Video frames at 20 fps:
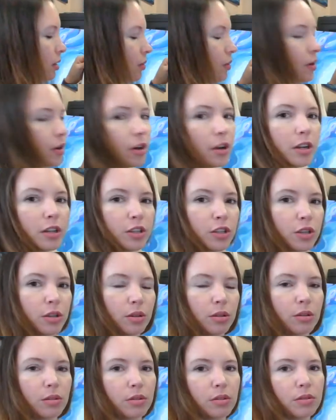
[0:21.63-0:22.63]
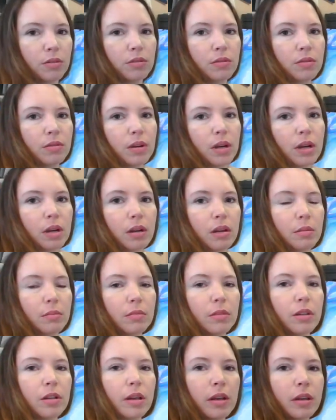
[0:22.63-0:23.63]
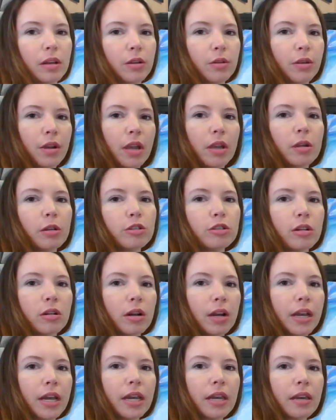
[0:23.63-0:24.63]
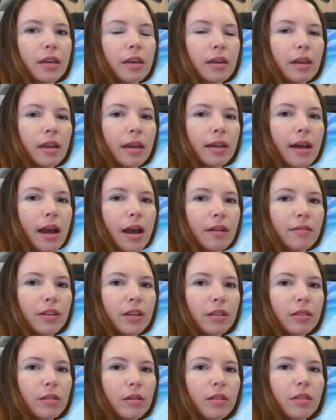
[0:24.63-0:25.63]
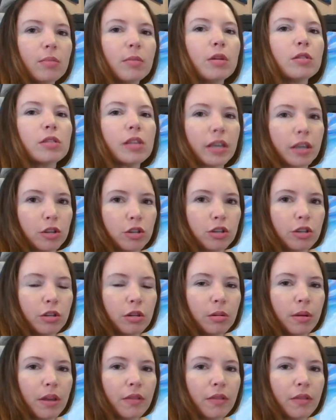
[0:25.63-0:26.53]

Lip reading: order to create your drawing and have it look the most like a shoe,